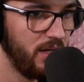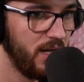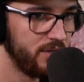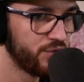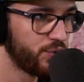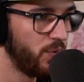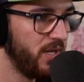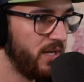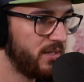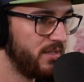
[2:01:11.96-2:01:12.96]

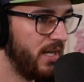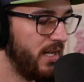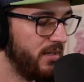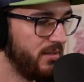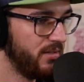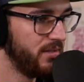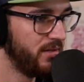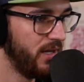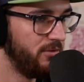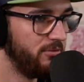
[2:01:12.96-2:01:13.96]
intrigued and
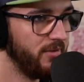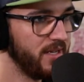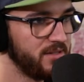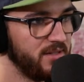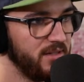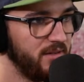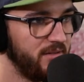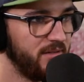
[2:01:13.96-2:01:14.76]
invested